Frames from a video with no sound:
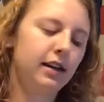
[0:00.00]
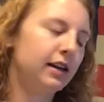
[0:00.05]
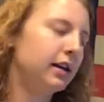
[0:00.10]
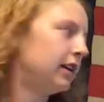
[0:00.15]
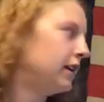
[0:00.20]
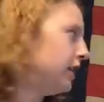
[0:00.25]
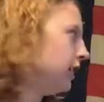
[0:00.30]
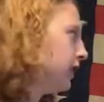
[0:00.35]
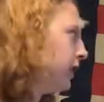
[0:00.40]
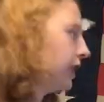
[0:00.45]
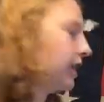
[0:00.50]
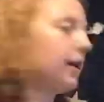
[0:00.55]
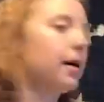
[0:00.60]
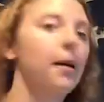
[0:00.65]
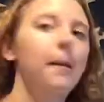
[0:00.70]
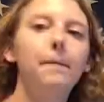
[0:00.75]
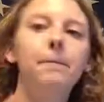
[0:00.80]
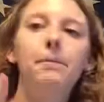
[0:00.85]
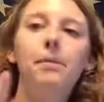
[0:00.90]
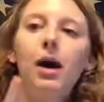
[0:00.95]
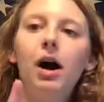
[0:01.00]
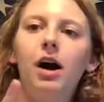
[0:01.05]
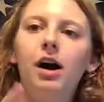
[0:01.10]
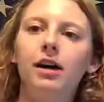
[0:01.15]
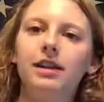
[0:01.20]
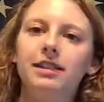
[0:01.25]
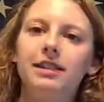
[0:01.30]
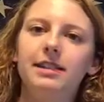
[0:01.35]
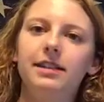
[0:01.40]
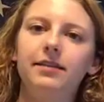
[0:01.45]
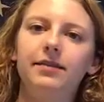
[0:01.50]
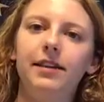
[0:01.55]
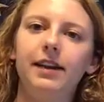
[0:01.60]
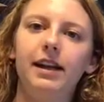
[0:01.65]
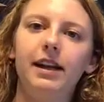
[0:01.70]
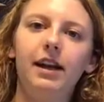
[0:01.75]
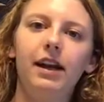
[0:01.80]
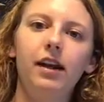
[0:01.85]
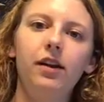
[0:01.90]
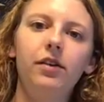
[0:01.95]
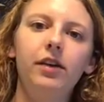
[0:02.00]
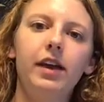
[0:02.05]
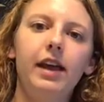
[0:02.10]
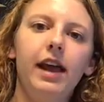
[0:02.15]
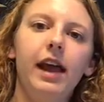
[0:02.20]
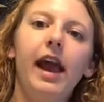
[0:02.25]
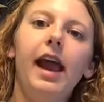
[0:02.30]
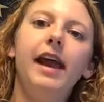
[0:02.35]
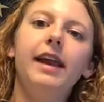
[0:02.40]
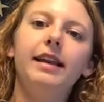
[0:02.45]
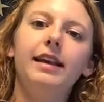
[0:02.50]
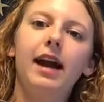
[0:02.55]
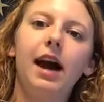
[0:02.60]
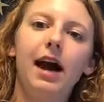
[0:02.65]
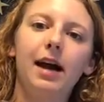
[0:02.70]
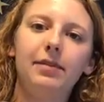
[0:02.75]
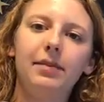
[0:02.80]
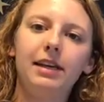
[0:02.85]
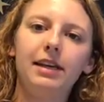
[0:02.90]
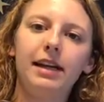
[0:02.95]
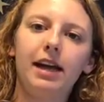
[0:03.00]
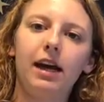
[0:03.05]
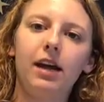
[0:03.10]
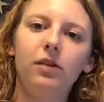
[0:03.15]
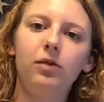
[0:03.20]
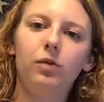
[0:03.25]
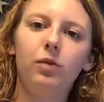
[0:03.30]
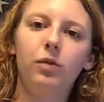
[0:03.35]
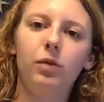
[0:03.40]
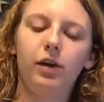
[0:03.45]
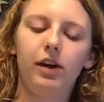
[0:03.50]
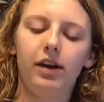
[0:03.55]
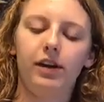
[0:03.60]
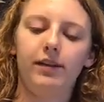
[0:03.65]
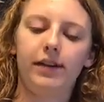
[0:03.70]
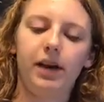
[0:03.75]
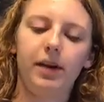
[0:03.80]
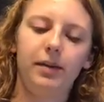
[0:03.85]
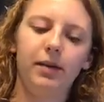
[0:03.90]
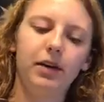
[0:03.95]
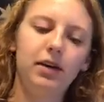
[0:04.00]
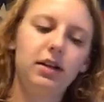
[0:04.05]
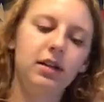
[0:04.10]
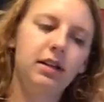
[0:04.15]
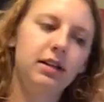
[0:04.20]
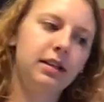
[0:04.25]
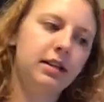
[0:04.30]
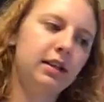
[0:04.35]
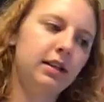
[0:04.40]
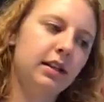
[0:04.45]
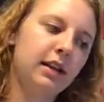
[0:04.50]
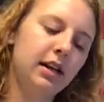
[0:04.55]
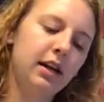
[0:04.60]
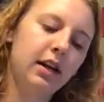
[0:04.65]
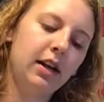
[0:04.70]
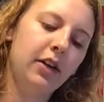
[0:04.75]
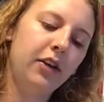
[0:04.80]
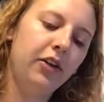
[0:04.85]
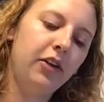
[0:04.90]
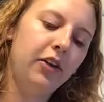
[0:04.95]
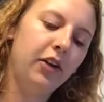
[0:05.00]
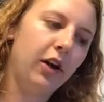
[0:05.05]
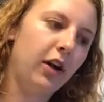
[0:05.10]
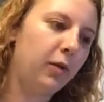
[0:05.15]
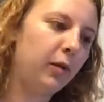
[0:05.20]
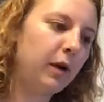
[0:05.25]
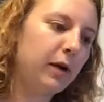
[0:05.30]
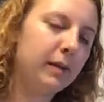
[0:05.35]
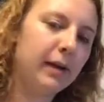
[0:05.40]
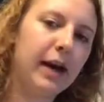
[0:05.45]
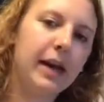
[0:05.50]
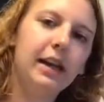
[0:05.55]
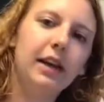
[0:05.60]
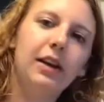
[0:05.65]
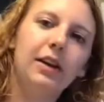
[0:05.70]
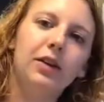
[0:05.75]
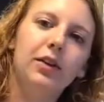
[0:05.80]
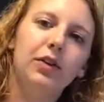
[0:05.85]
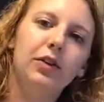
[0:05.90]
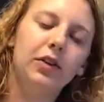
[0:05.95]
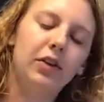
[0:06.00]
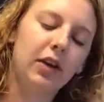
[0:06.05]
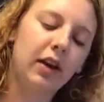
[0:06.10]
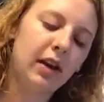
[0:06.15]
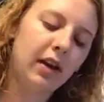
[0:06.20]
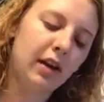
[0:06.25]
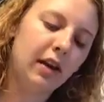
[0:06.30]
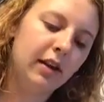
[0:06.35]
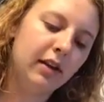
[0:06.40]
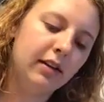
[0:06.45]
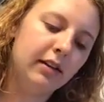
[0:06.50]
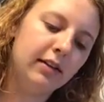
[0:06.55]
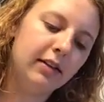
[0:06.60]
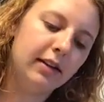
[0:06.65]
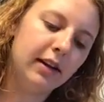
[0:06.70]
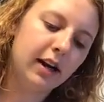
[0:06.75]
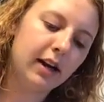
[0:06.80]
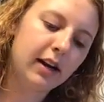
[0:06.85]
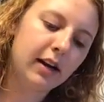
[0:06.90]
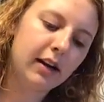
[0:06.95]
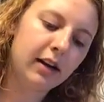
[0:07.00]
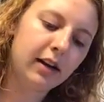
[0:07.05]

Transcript: You can pause the video and copy down one of our books. So we might use Duck